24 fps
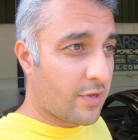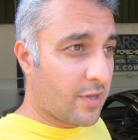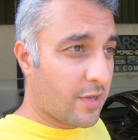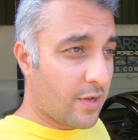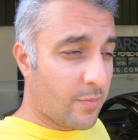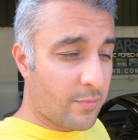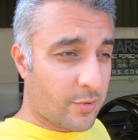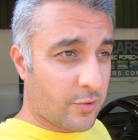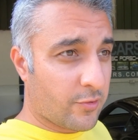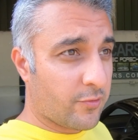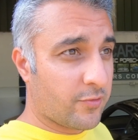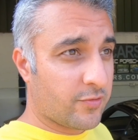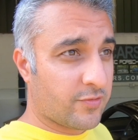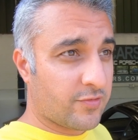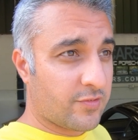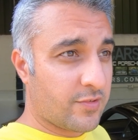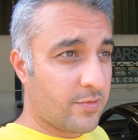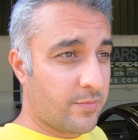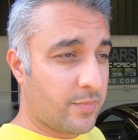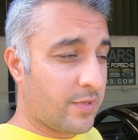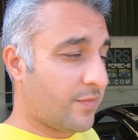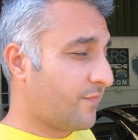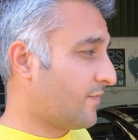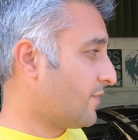come across
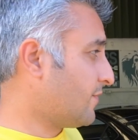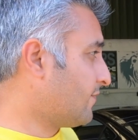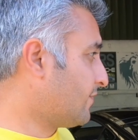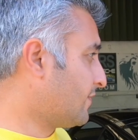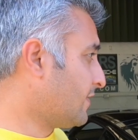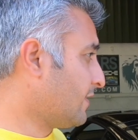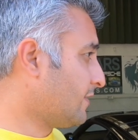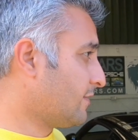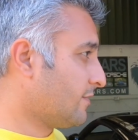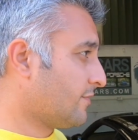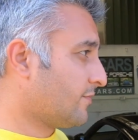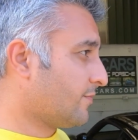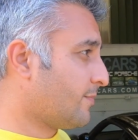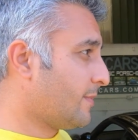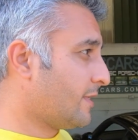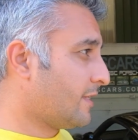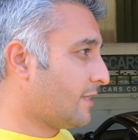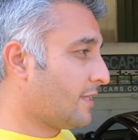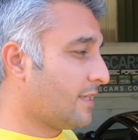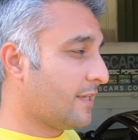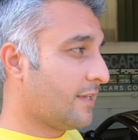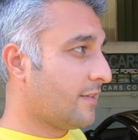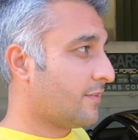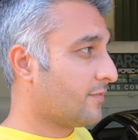them if you've done this
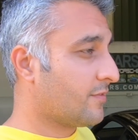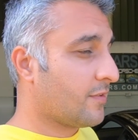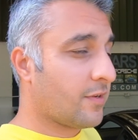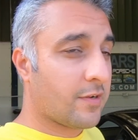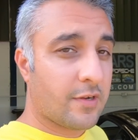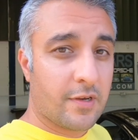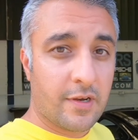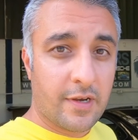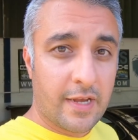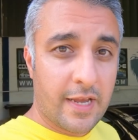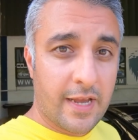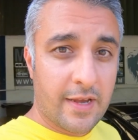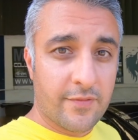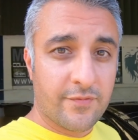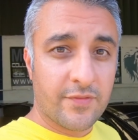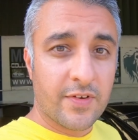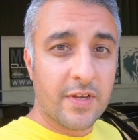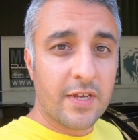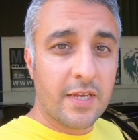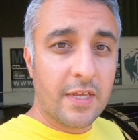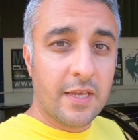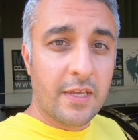many years like I have.